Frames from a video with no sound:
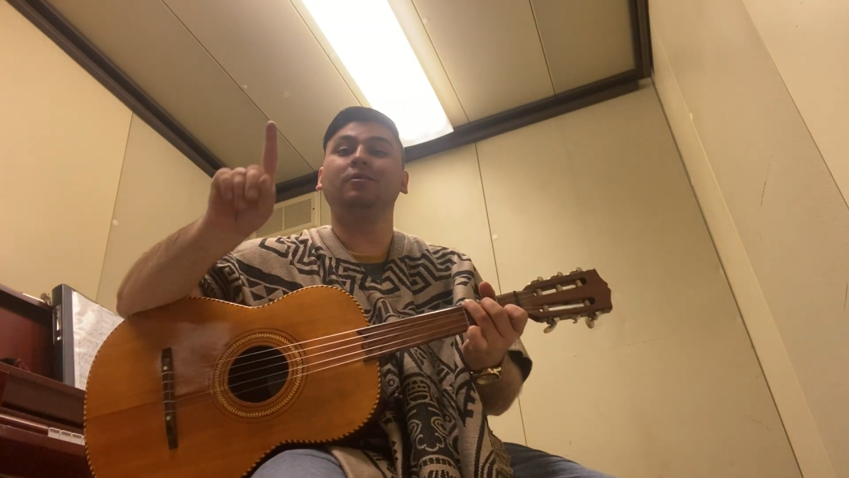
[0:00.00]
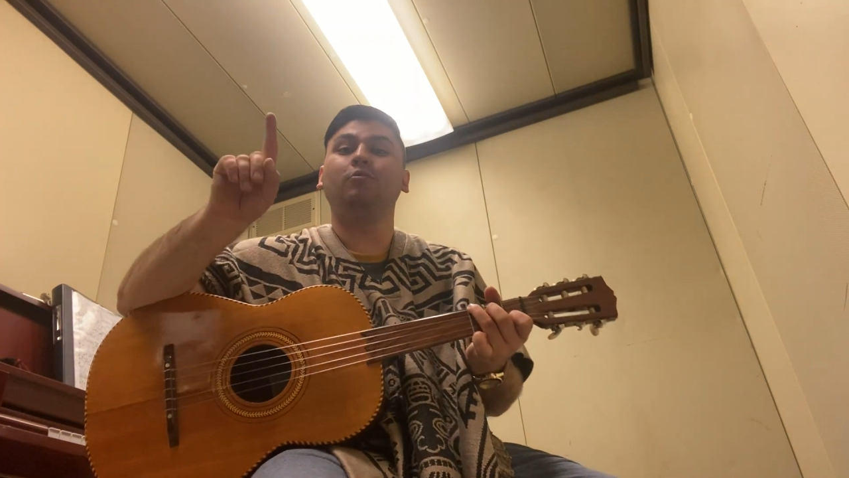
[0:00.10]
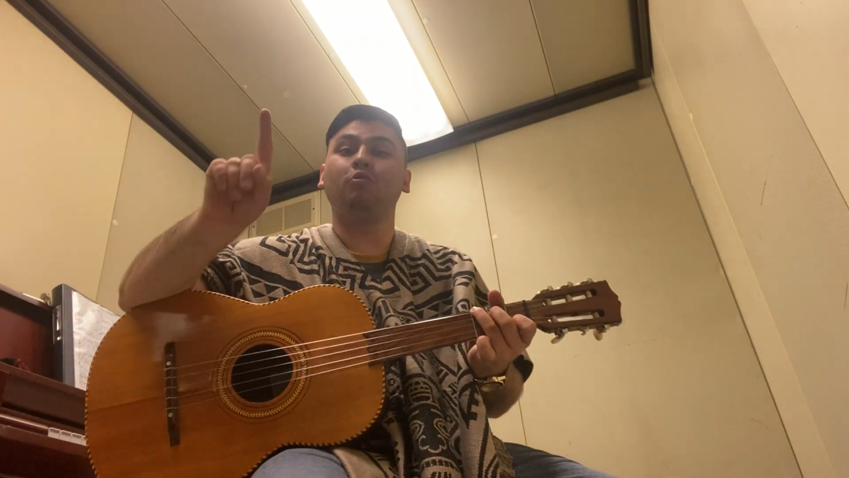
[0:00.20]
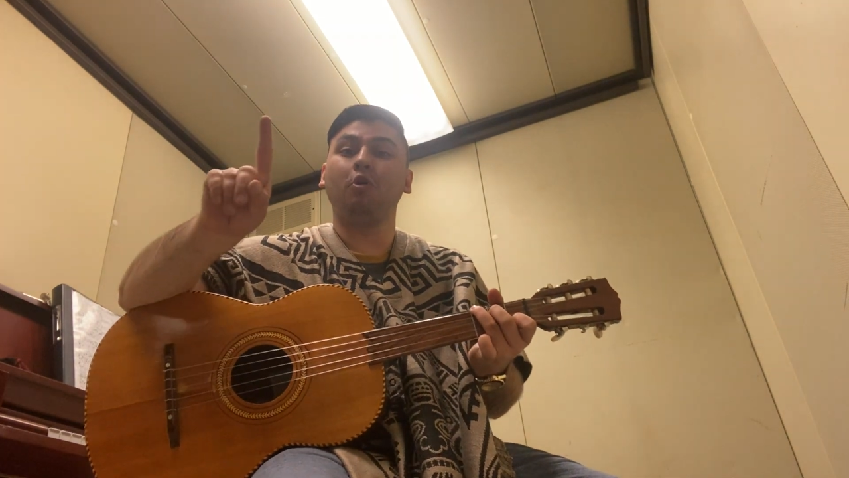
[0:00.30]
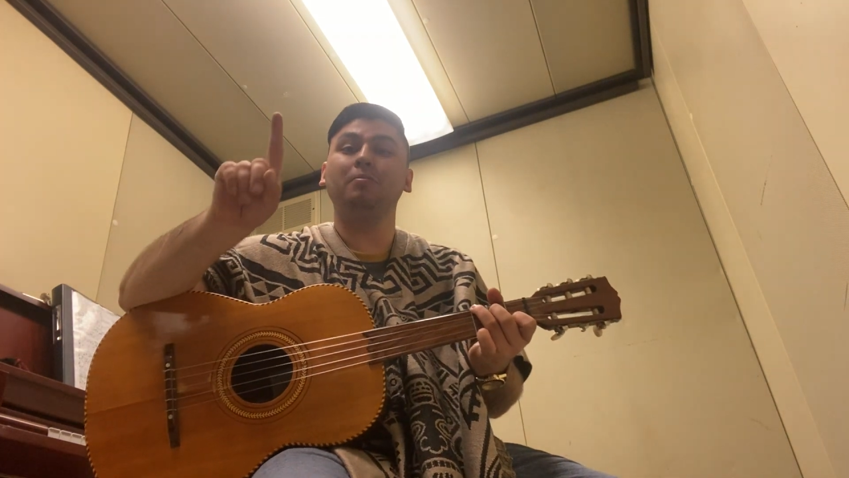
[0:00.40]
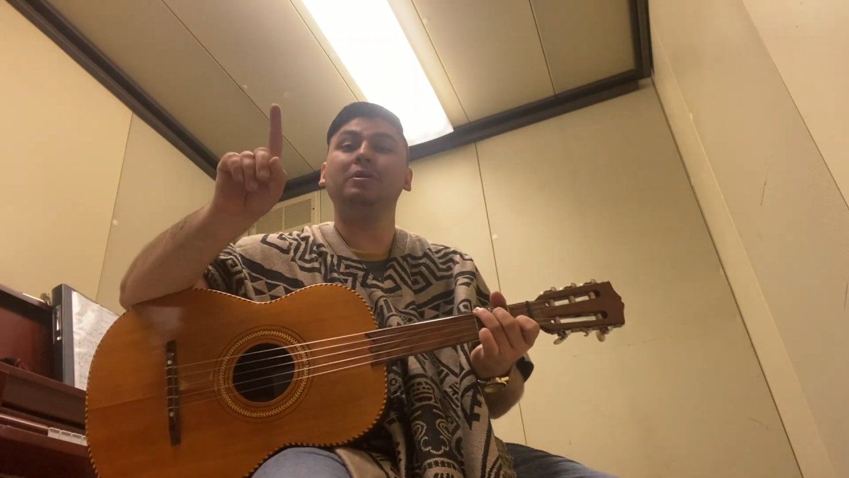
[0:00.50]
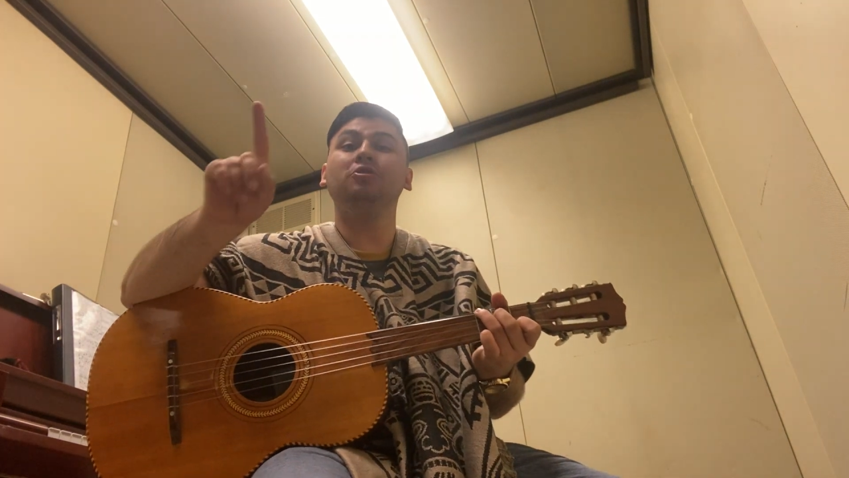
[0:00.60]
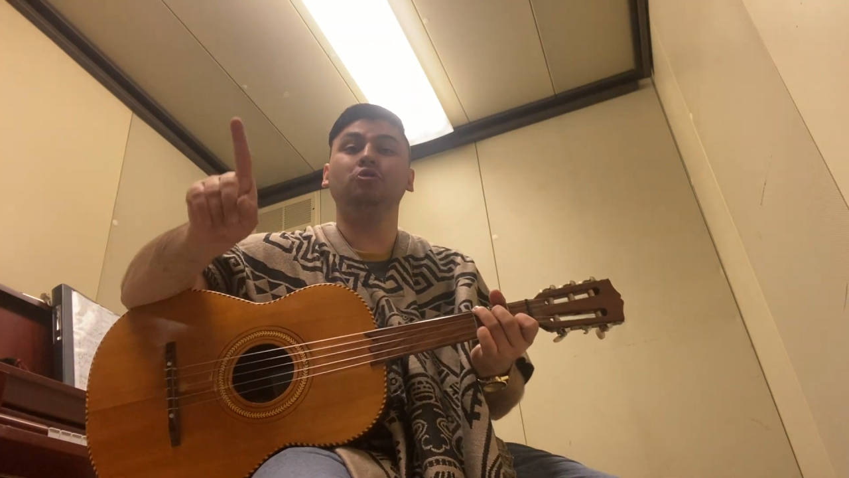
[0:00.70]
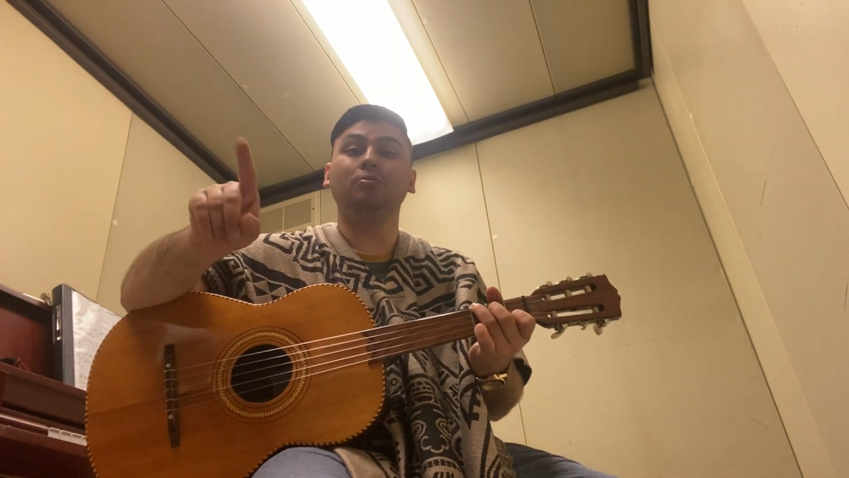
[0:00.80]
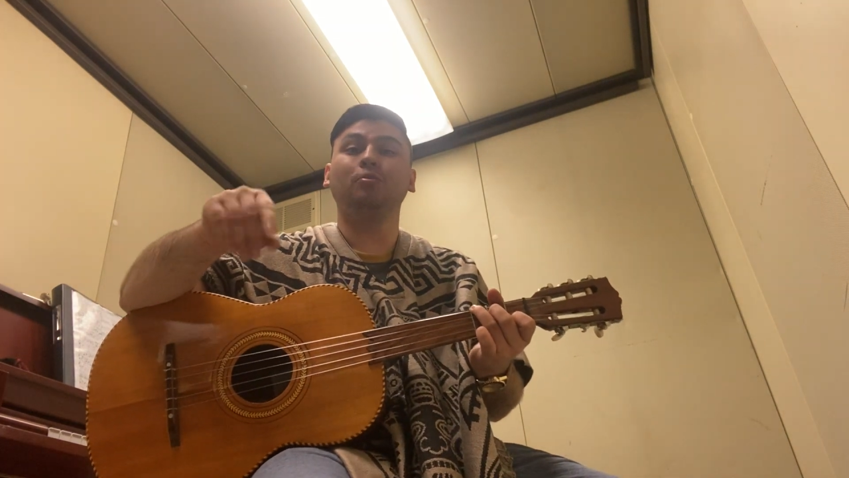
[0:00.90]

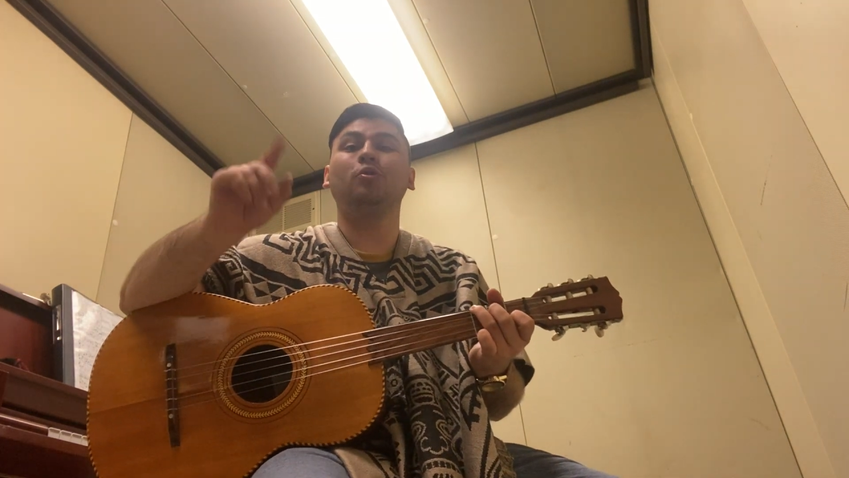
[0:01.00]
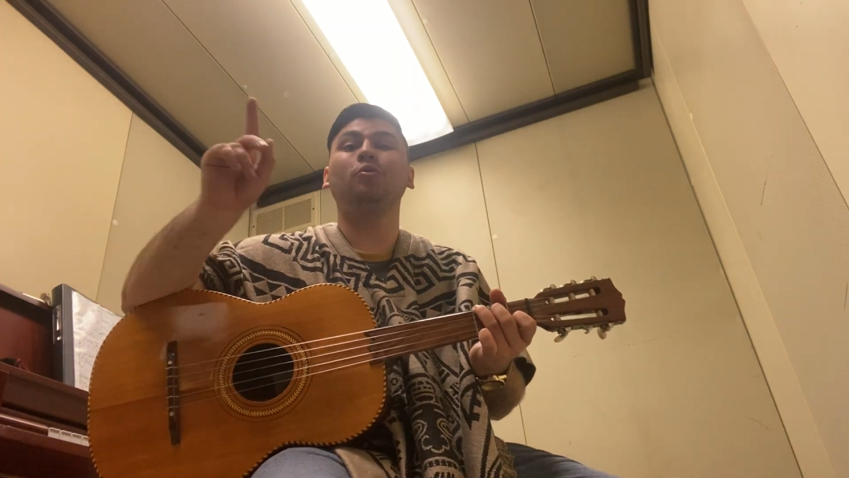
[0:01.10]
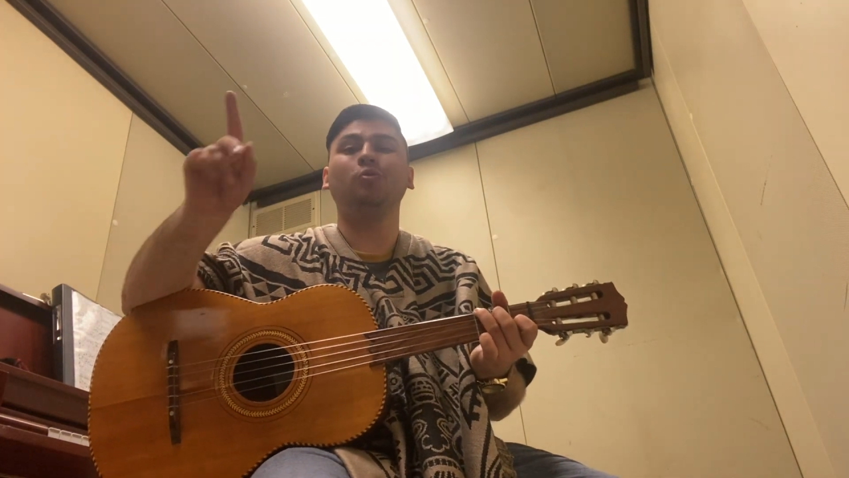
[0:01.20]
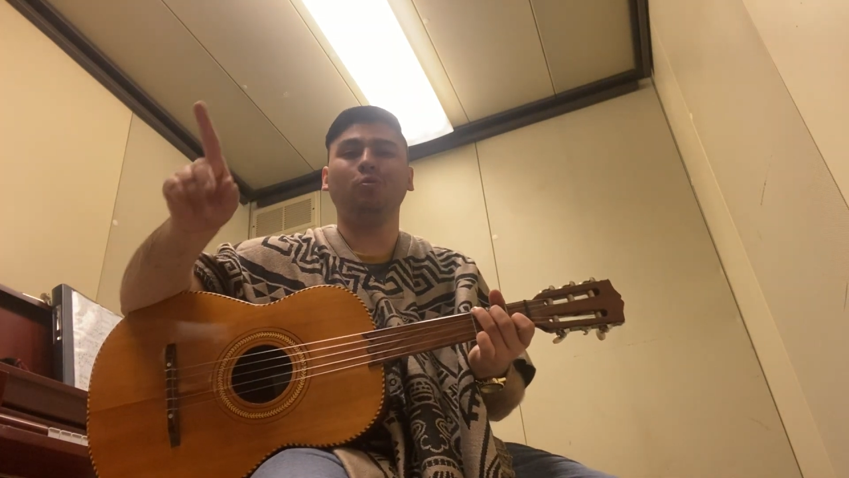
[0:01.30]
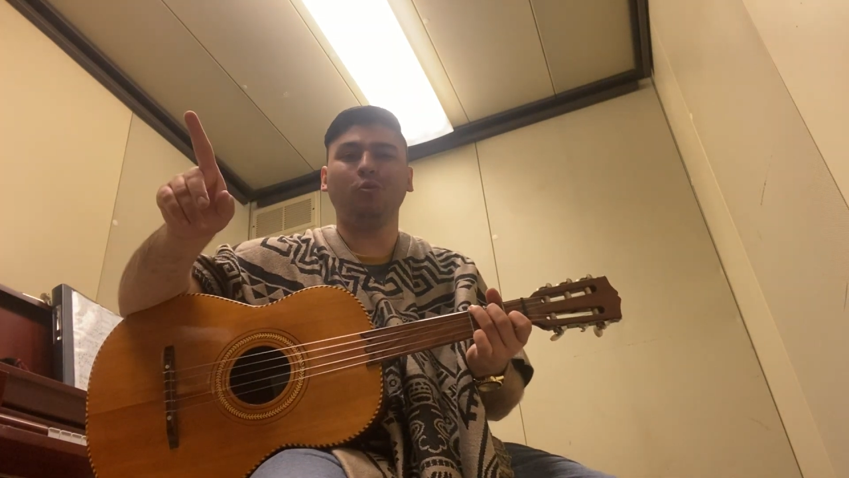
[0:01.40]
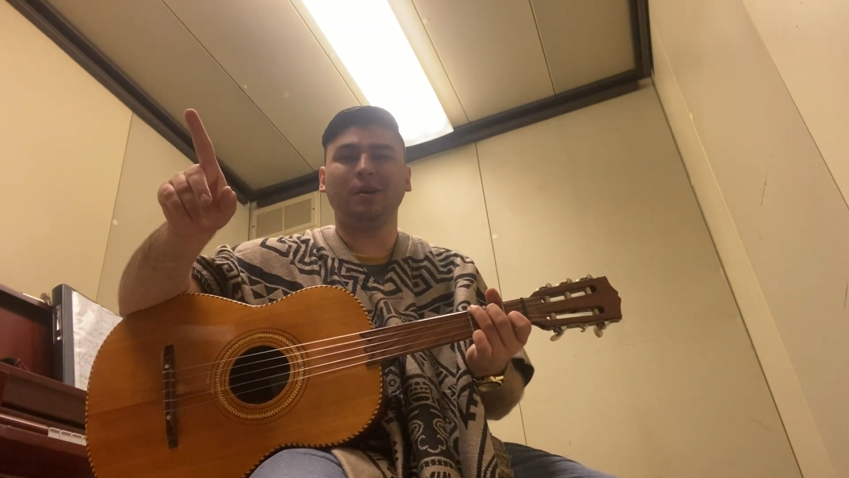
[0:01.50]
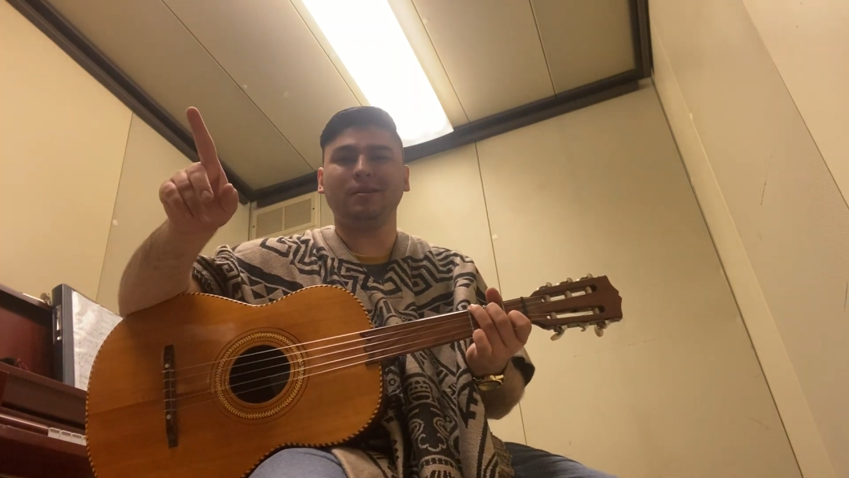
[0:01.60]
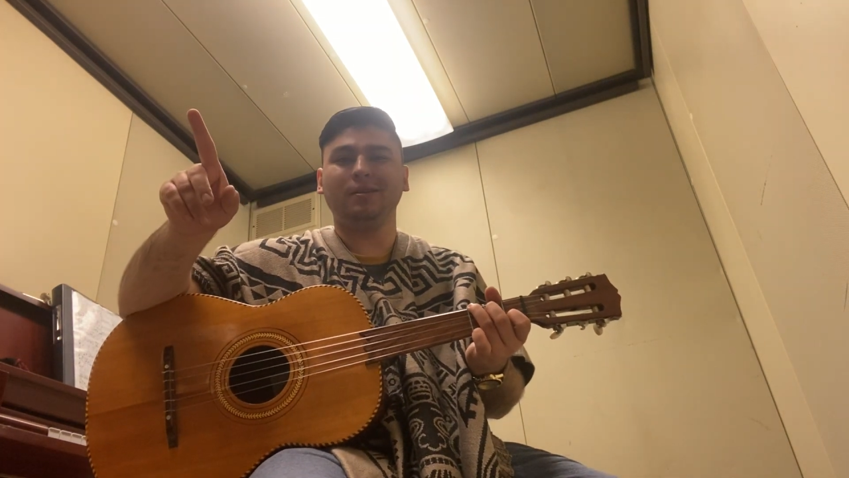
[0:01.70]
Roman numeral 1,